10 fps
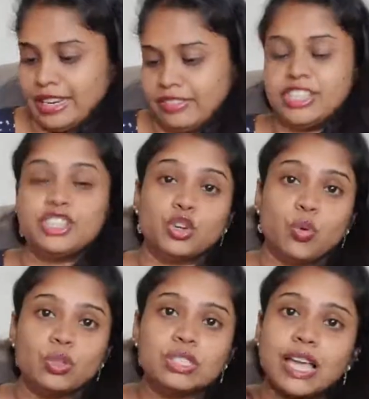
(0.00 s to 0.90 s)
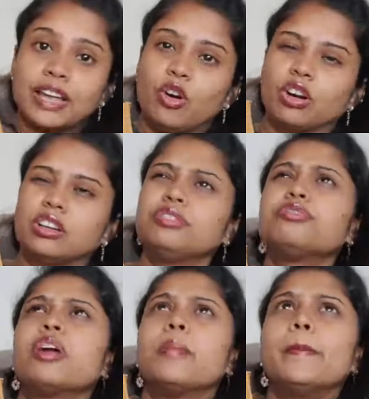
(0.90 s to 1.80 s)
David Jones. I got it
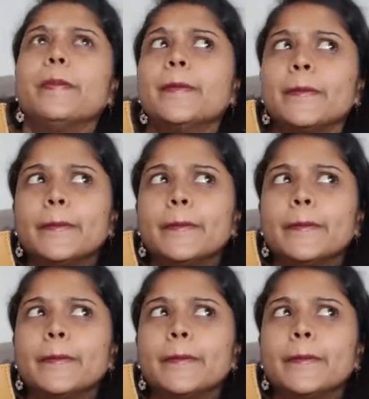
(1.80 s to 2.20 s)
from